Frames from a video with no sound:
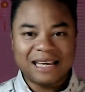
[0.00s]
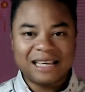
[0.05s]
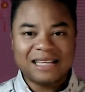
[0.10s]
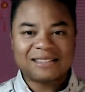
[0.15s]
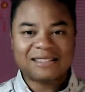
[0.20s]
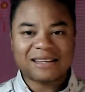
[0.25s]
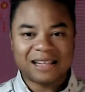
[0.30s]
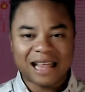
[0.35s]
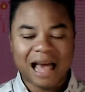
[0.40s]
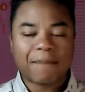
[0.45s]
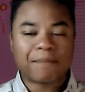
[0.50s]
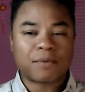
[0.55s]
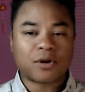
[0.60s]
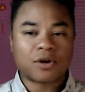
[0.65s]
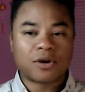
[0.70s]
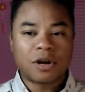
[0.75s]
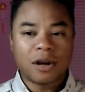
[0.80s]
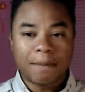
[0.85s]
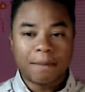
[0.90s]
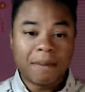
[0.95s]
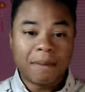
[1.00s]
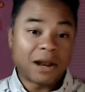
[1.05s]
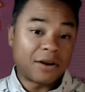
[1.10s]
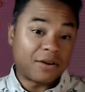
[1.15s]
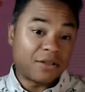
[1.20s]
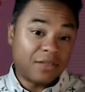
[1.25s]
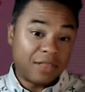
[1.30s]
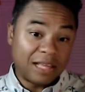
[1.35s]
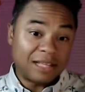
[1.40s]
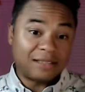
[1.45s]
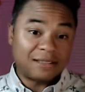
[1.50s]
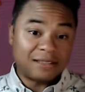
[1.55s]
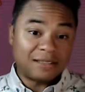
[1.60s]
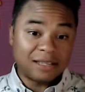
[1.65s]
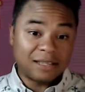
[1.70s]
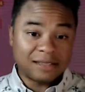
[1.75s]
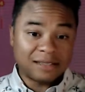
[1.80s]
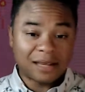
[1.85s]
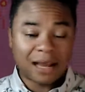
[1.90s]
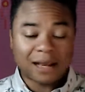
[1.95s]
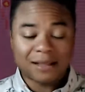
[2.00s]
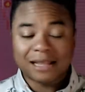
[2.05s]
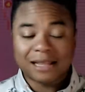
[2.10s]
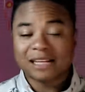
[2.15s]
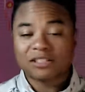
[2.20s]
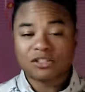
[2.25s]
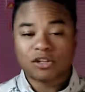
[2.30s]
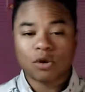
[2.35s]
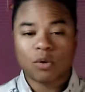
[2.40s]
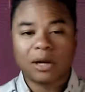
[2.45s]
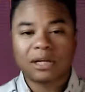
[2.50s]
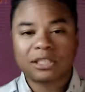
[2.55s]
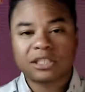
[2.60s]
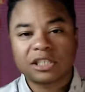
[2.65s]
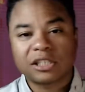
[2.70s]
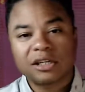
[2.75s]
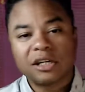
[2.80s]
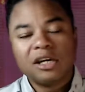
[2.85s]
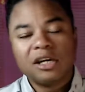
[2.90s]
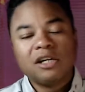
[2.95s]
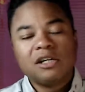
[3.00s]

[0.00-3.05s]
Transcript: Is Clapper better than TikTok? That's the question.